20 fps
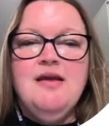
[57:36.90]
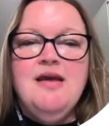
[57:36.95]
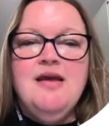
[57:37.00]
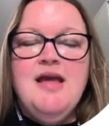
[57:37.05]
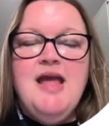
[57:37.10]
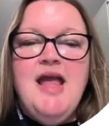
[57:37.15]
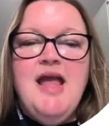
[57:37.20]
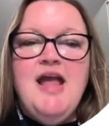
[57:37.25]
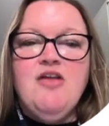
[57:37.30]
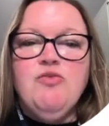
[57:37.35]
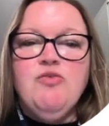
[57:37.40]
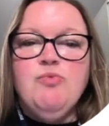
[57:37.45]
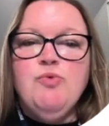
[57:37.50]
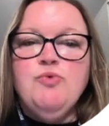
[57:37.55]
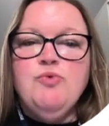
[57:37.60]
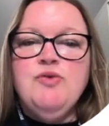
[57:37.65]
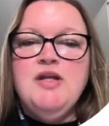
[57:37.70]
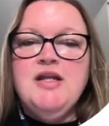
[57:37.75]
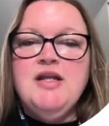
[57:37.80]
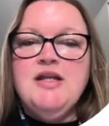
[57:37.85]
As
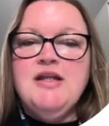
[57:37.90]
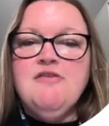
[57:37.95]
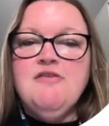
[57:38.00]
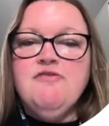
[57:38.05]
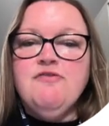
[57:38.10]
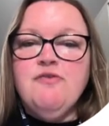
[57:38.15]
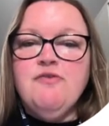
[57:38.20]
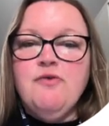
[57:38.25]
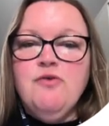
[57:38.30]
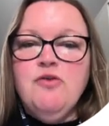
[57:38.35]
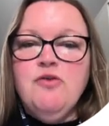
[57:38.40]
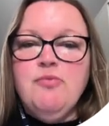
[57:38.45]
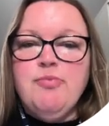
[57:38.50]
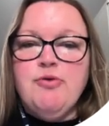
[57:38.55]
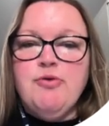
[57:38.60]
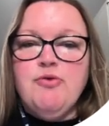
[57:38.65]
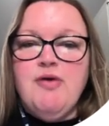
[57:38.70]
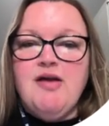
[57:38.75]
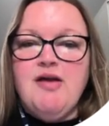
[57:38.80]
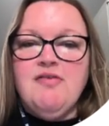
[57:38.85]
wound healing further
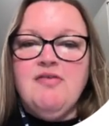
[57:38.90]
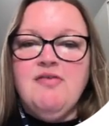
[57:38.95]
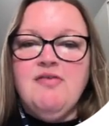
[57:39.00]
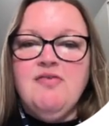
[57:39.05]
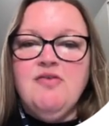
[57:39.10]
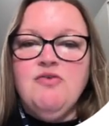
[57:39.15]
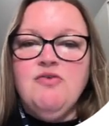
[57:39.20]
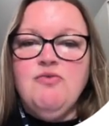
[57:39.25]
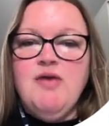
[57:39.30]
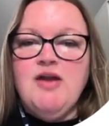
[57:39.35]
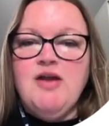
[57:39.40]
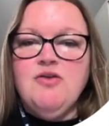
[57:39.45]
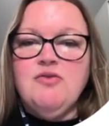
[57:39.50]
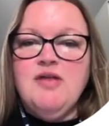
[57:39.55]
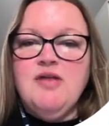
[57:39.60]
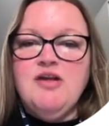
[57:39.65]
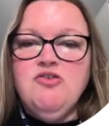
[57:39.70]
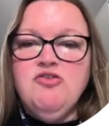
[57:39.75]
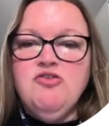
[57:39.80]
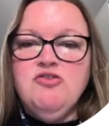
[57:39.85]
progresses, the
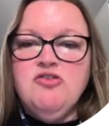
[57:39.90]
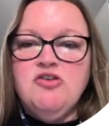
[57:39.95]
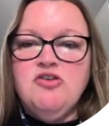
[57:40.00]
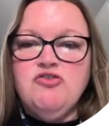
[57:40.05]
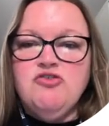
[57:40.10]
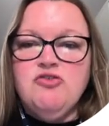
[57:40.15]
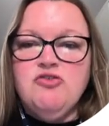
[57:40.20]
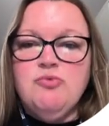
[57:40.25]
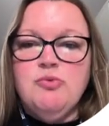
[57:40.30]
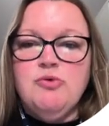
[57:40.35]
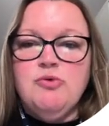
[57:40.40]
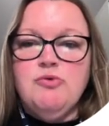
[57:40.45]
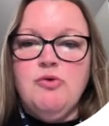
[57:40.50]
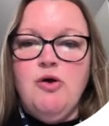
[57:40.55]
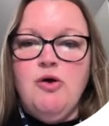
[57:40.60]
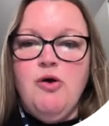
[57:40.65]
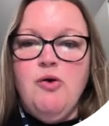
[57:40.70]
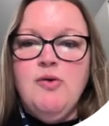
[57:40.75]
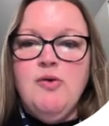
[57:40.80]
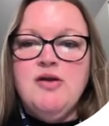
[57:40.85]
granulation tissue will
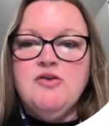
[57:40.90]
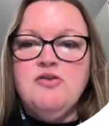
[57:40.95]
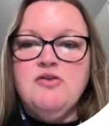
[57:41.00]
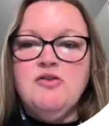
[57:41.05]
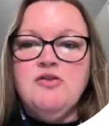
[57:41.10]
grow into the